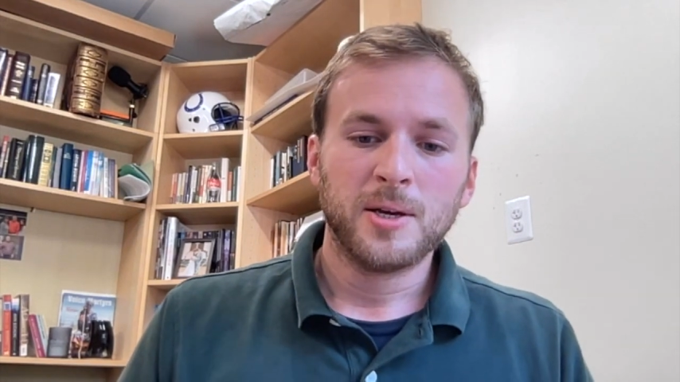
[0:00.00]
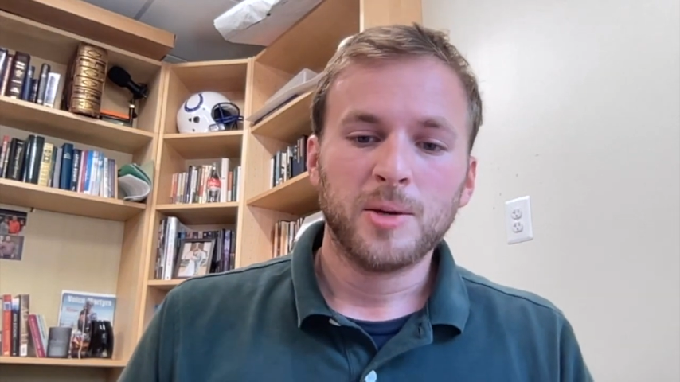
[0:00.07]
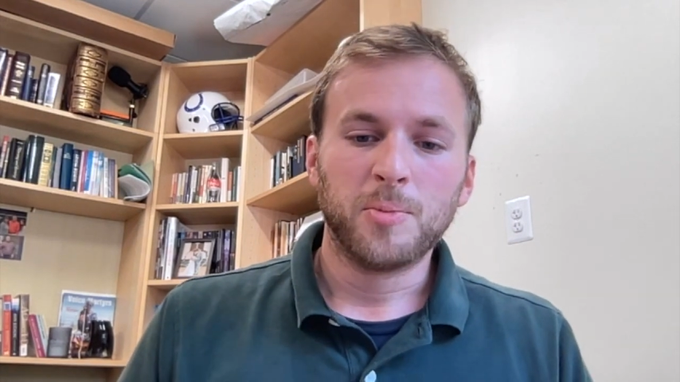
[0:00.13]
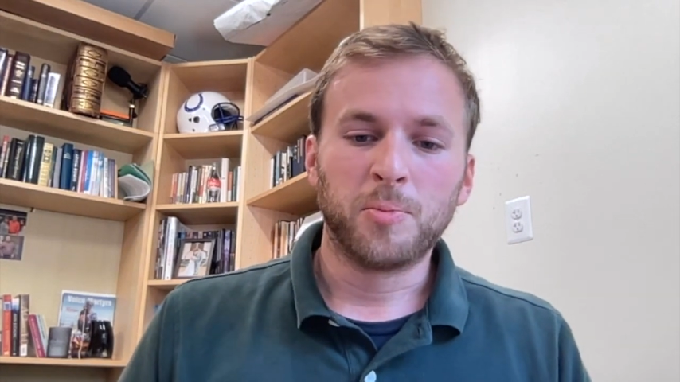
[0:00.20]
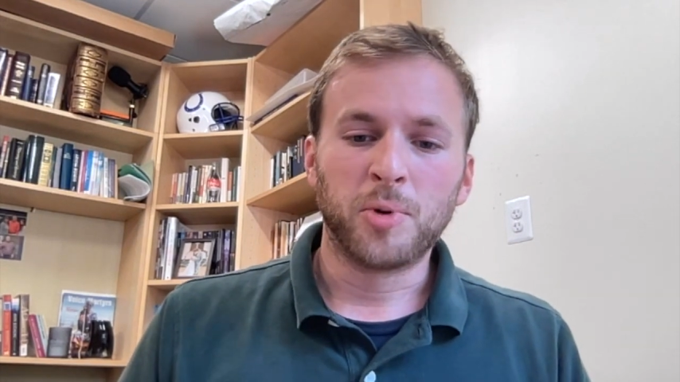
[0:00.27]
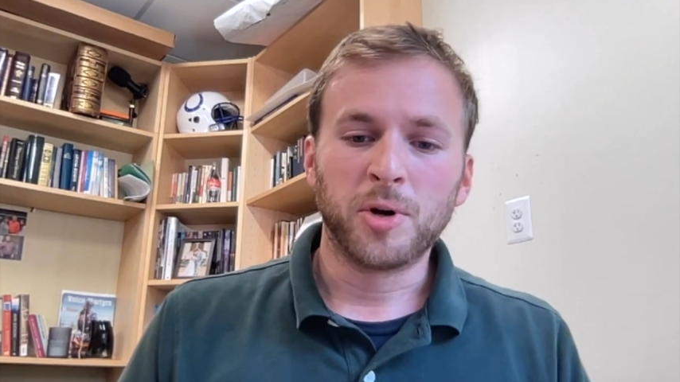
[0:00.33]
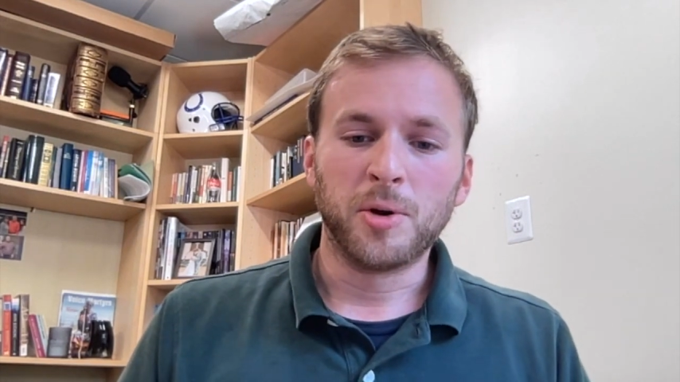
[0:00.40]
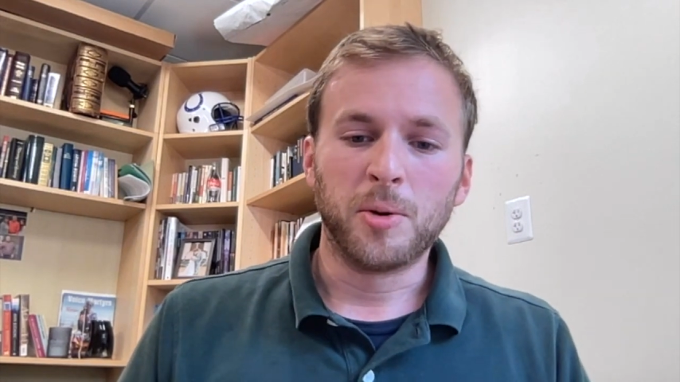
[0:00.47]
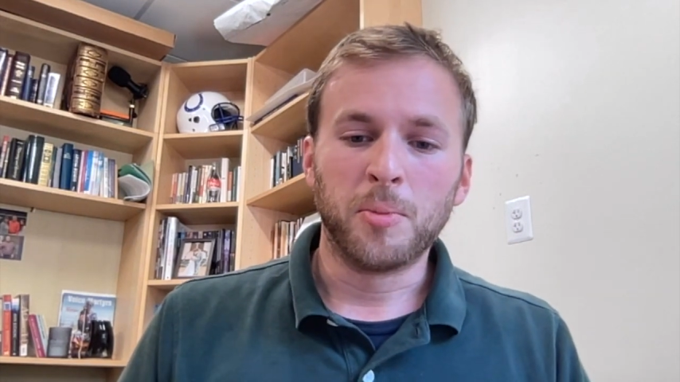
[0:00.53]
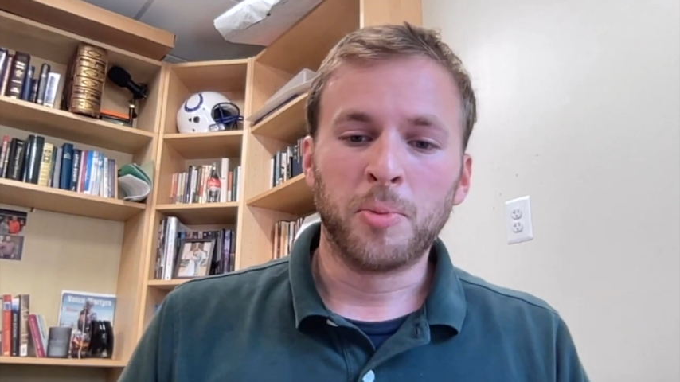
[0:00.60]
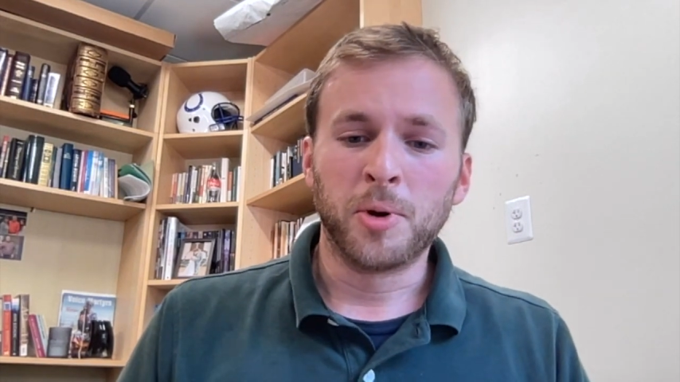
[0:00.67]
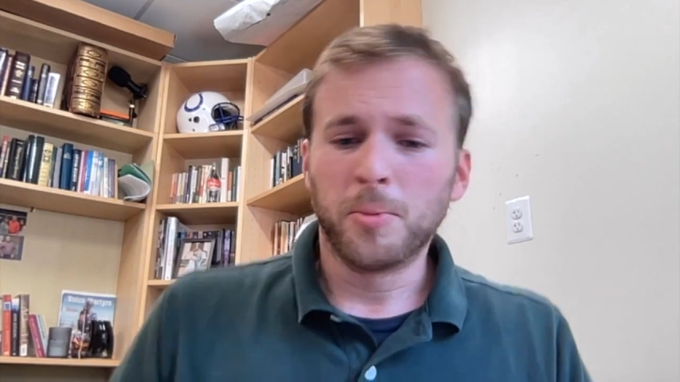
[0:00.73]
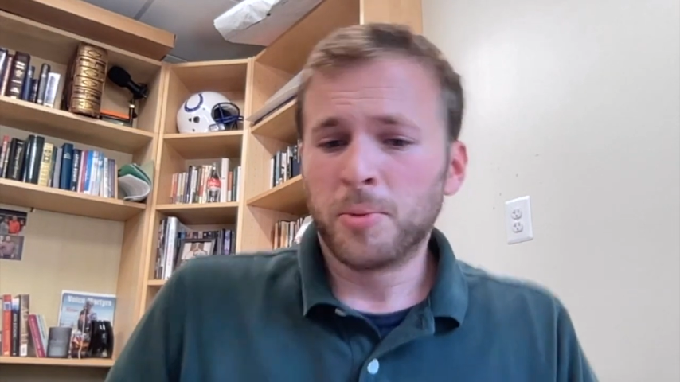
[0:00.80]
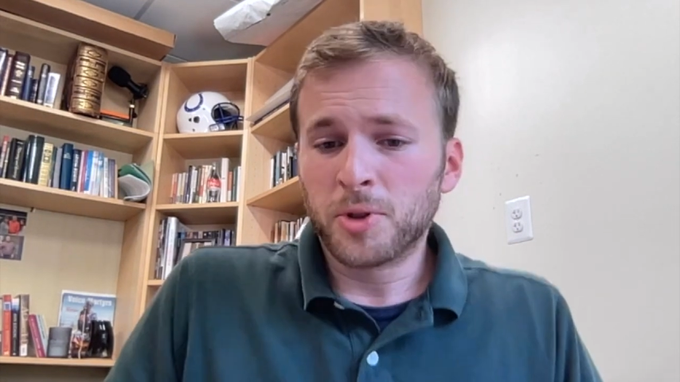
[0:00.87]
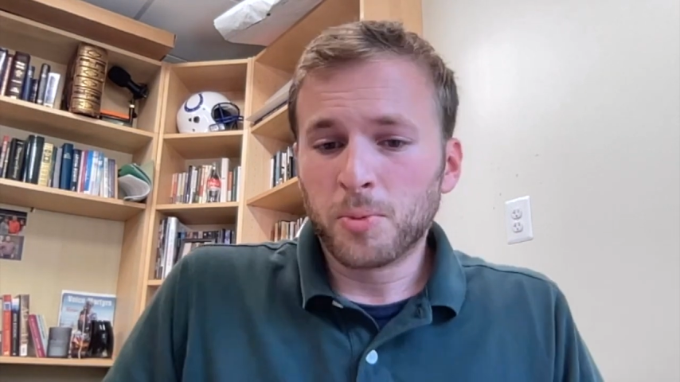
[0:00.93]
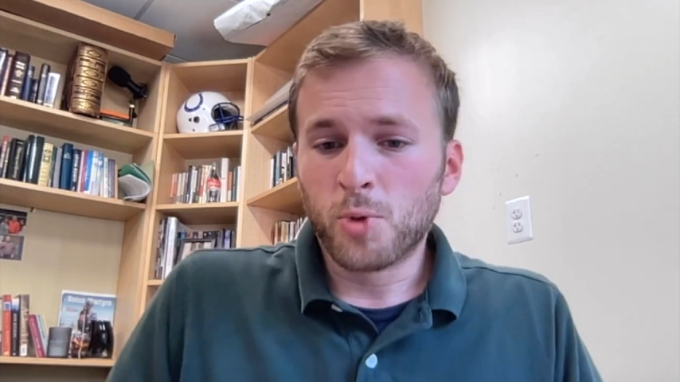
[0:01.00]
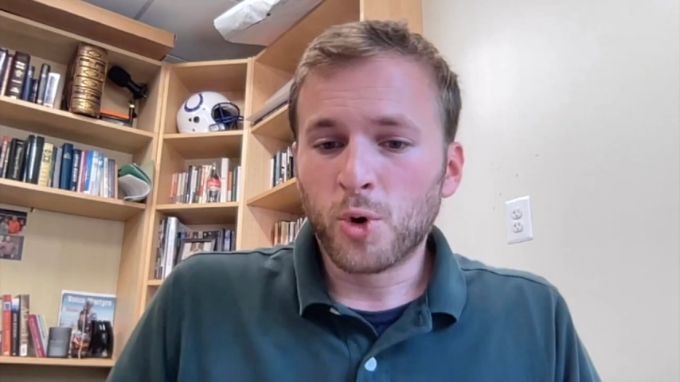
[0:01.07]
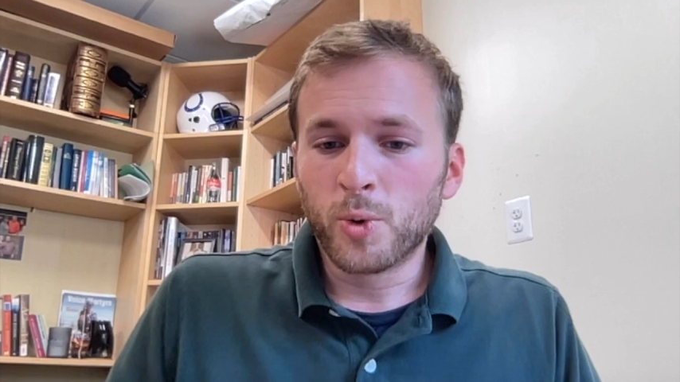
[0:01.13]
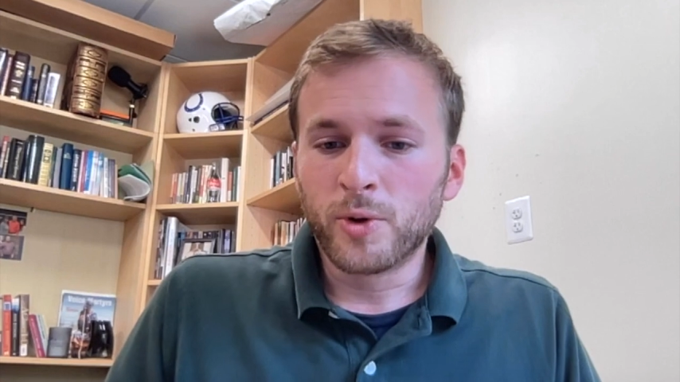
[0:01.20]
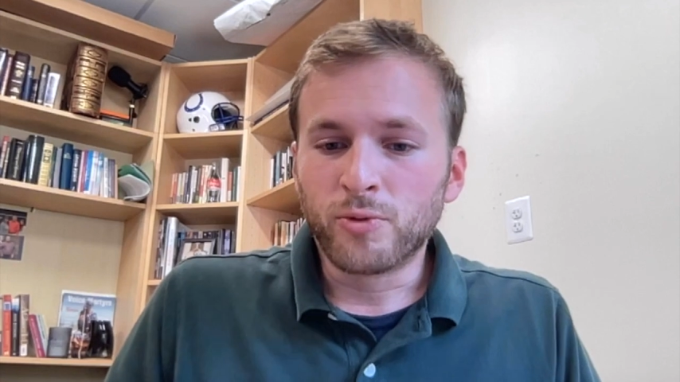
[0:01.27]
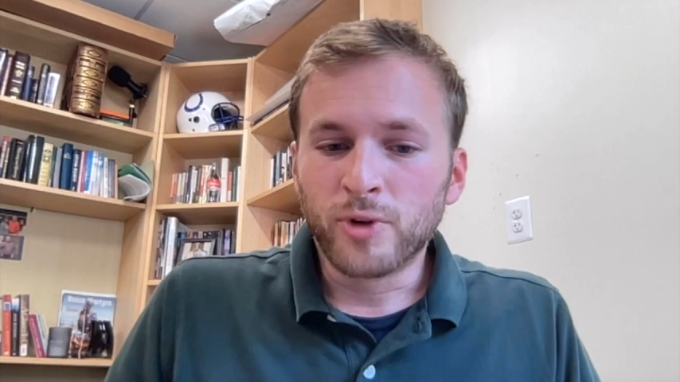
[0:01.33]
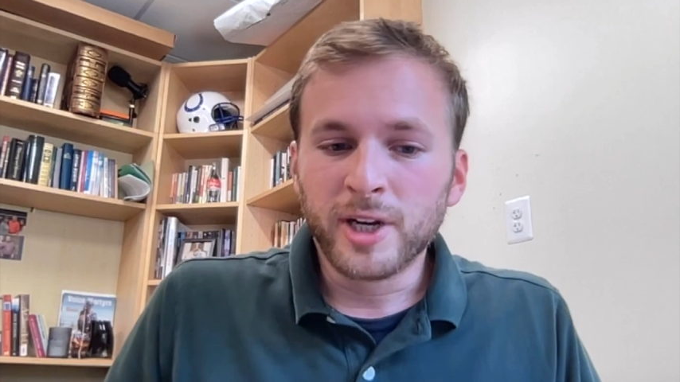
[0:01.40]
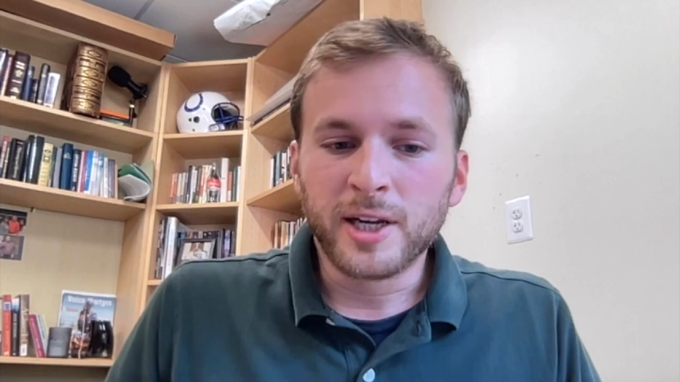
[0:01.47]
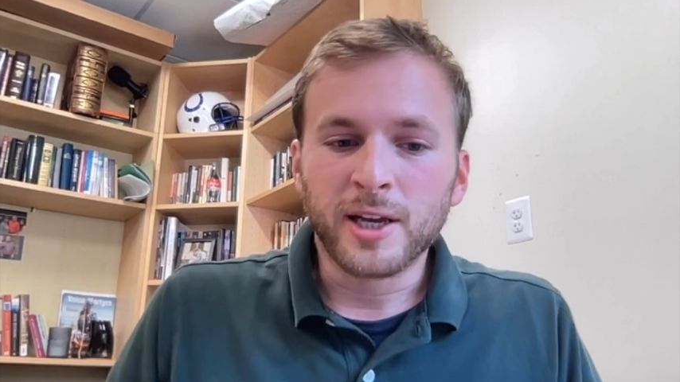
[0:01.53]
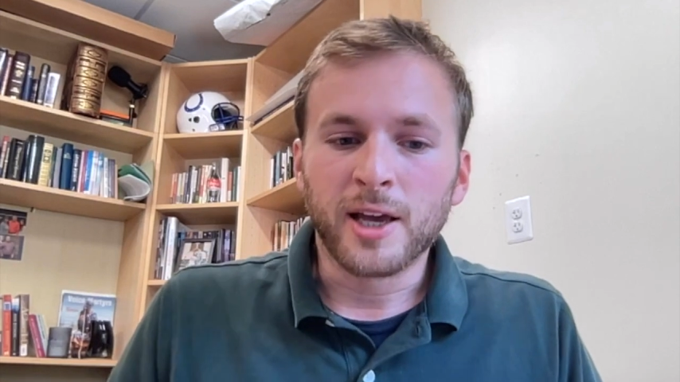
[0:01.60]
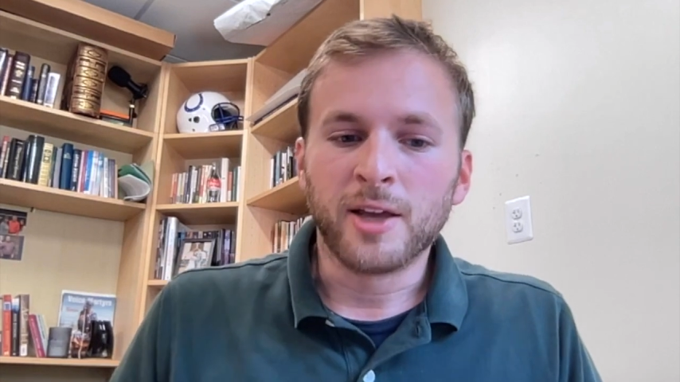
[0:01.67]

But the more we read it